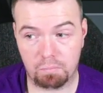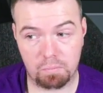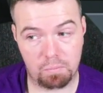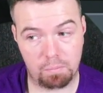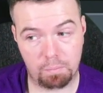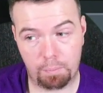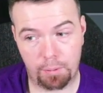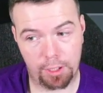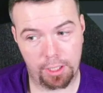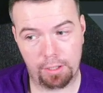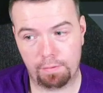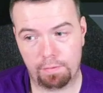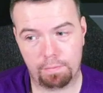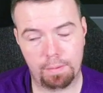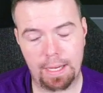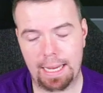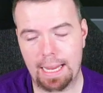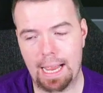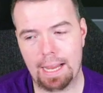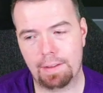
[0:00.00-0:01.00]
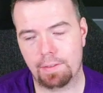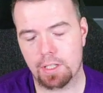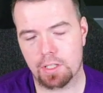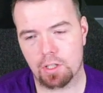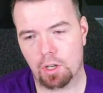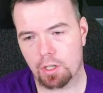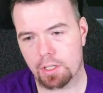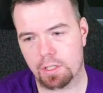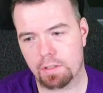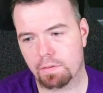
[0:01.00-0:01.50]
But you've EA have
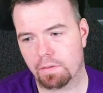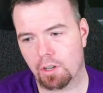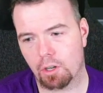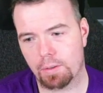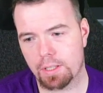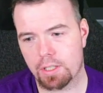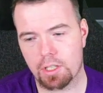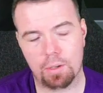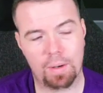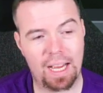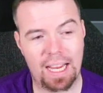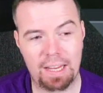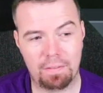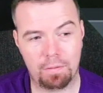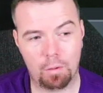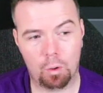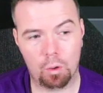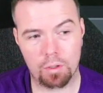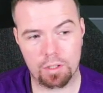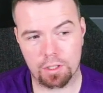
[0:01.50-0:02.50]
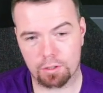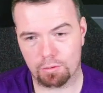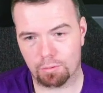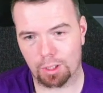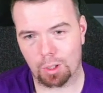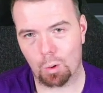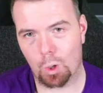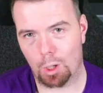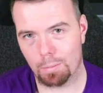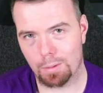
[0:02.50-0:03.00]
decided to throw in two 84s as a
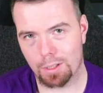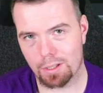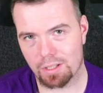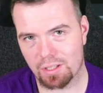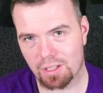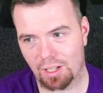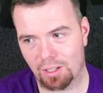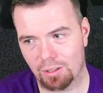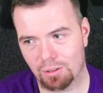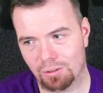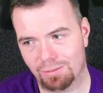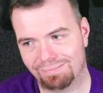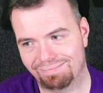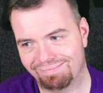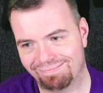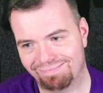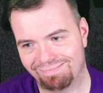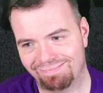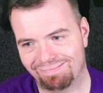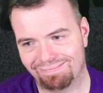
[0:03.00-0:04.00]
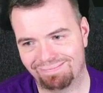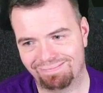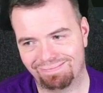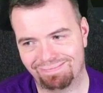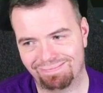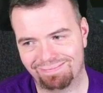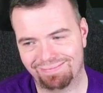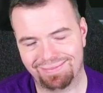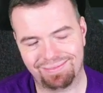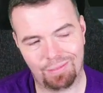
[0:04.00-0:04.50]
requirement, so mm,
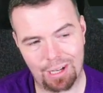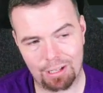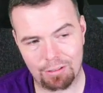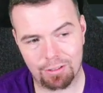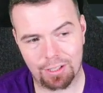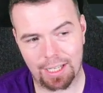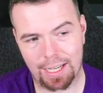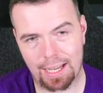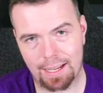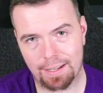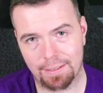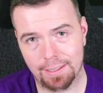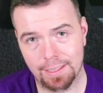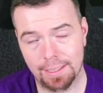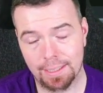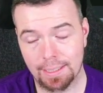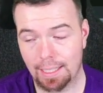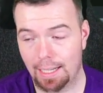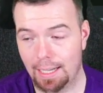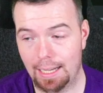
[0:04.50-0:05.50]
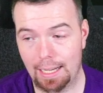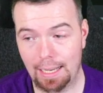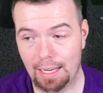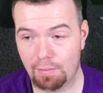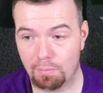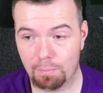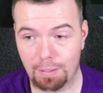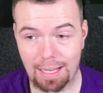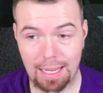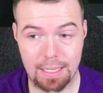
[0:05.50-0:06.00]
well done EA. Uh,
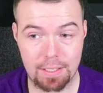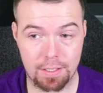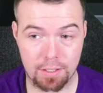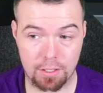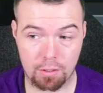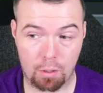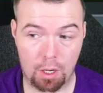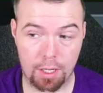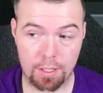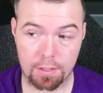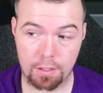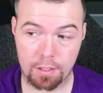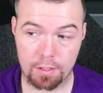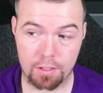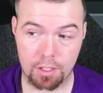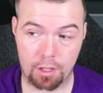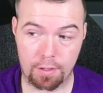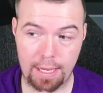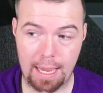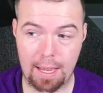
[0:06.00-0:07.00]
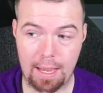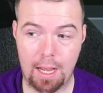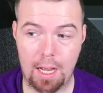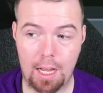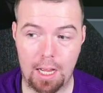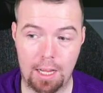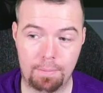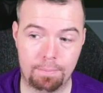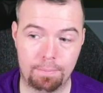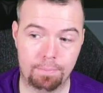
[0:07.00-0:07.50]
11 players in squad. So yeah,
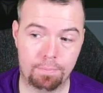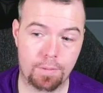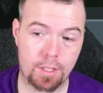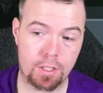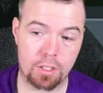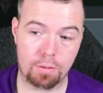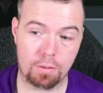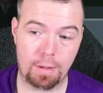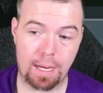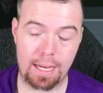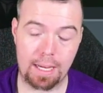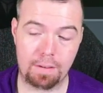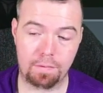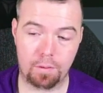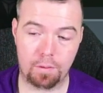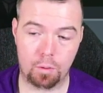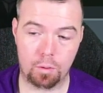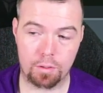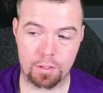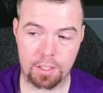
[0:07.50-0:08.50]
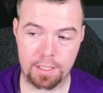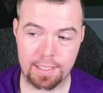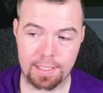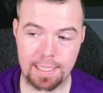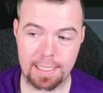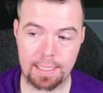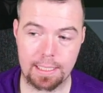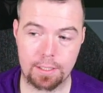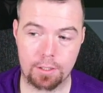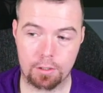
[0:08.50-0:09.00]
um, the 284s and
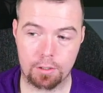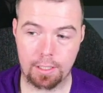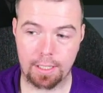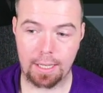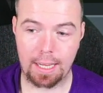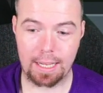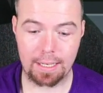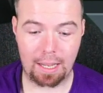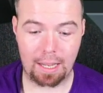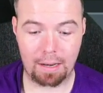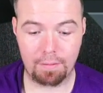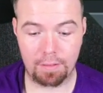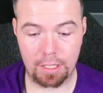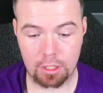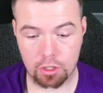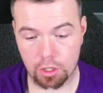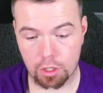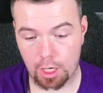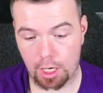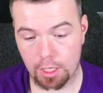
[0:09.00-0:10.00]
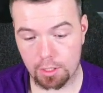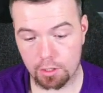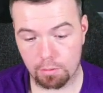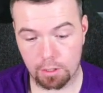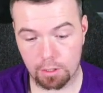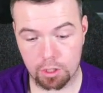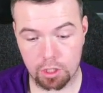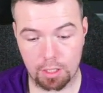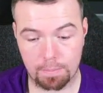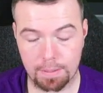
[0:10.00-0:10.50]
Diddly Doodly Handanovic, uh, two
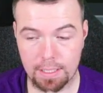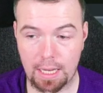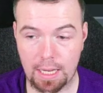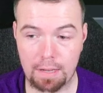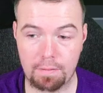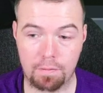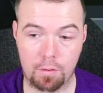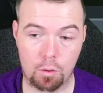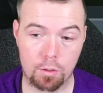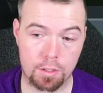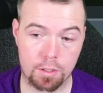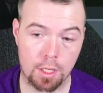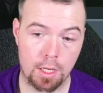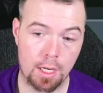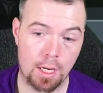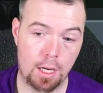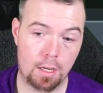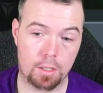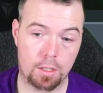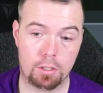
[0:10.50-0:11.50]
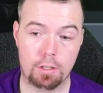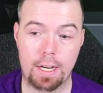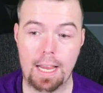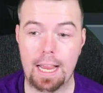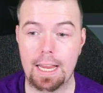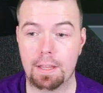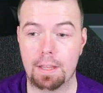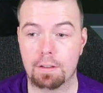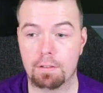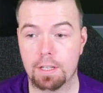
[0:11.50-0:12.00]
of the cheapest 84s.
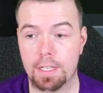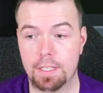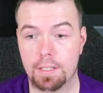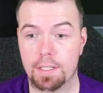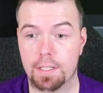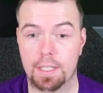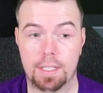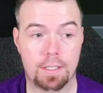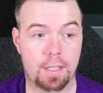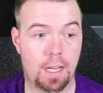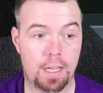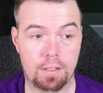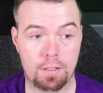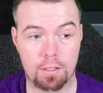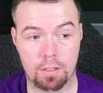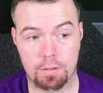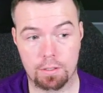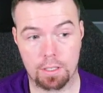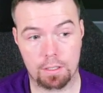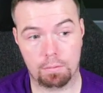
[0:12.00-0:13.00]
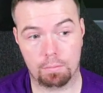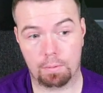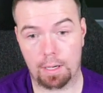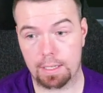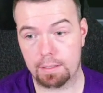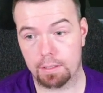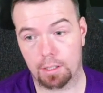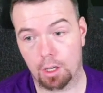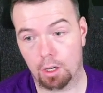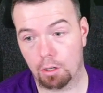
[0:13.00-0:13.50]
383s and 682s is the way
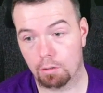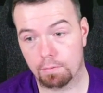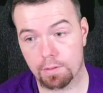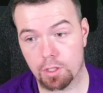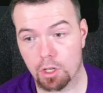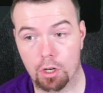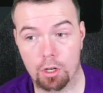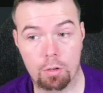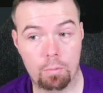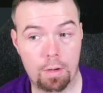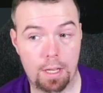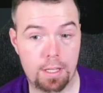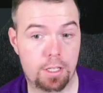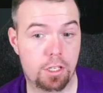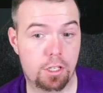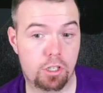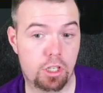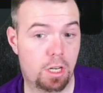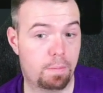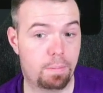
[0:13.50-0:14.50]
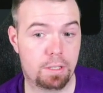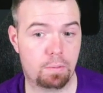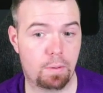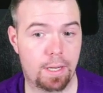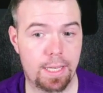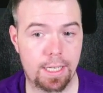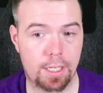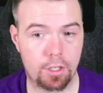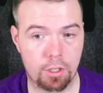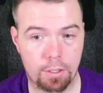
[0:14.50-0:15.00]
to go. It's the only way, it's the cheapest way
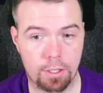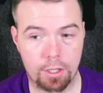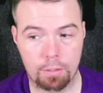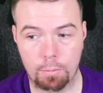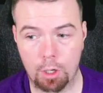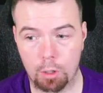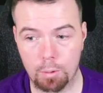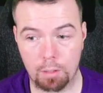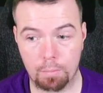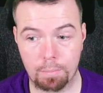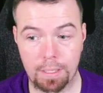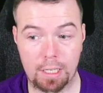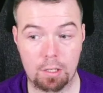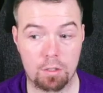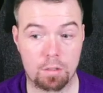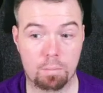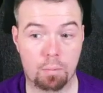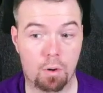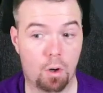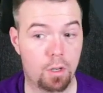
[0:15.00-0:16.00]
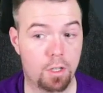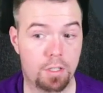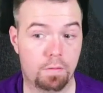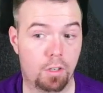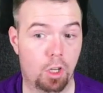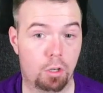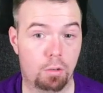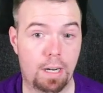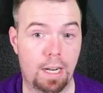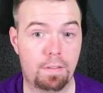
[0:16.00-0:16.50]
you can do it at the moment. And because price of
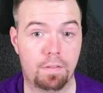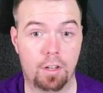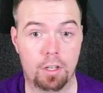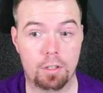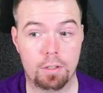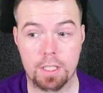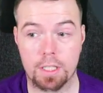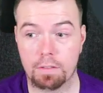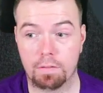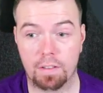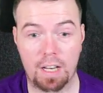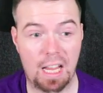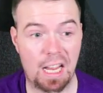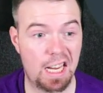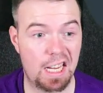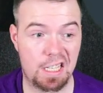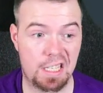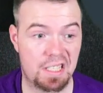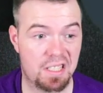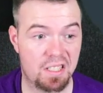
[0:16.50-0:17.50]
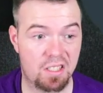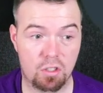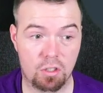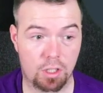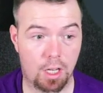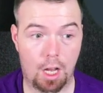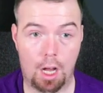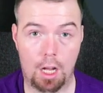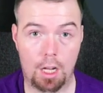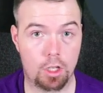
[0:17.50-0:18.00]
low rate fodder is inflated, this just
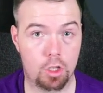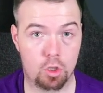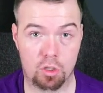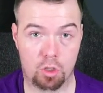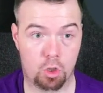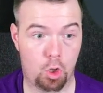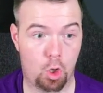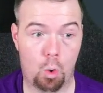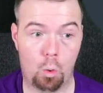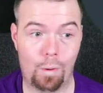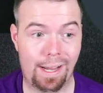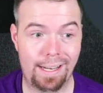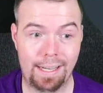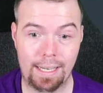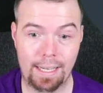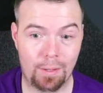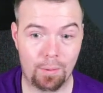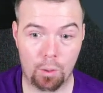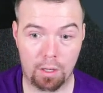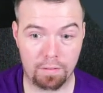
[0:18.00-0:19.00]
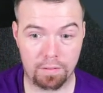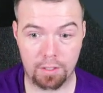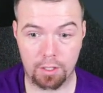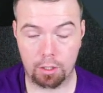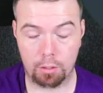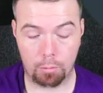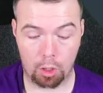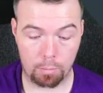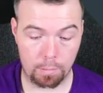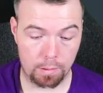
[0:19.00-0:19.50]
card is just nowhere near worth it at
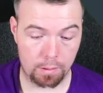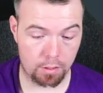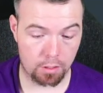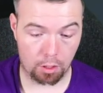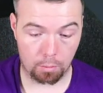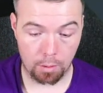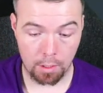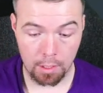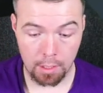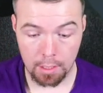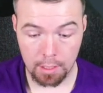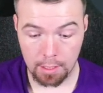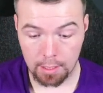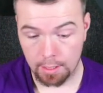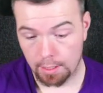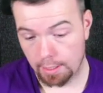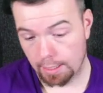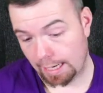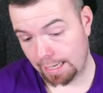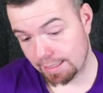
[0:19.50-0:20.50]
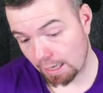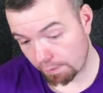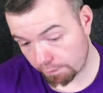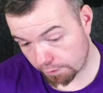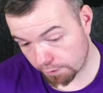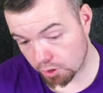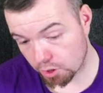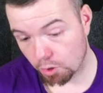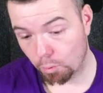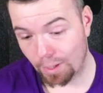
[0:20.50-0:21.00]
the moment. So it's out for
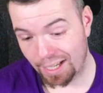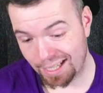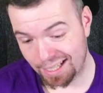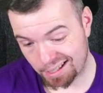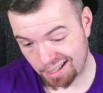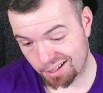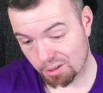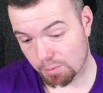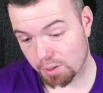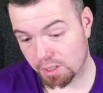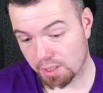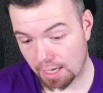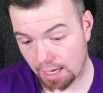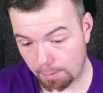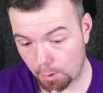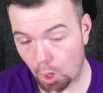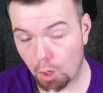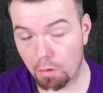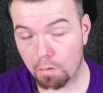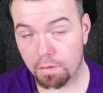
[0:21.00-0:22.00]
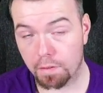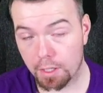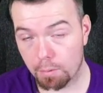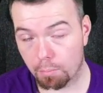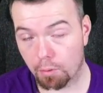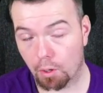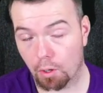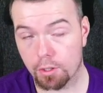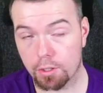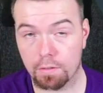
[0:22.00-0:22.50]
two weeks, as I was saying. Hopefully the
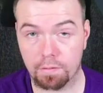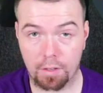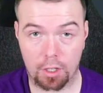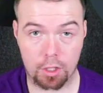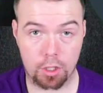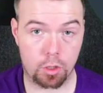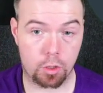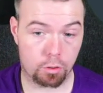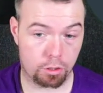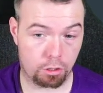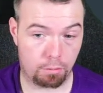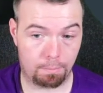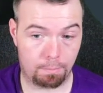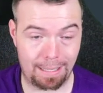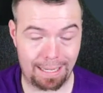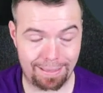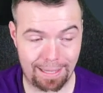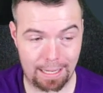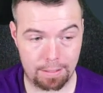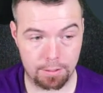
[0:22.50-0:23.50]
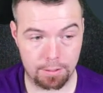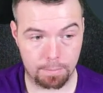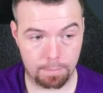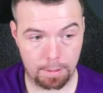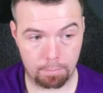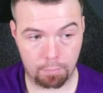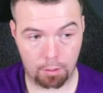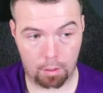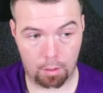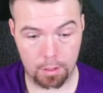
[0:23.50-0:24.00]
price of fodder does come back down to
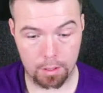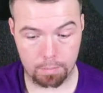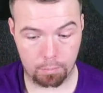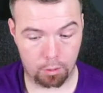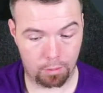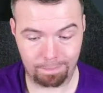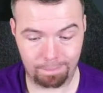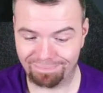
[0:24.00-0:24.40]
min price, but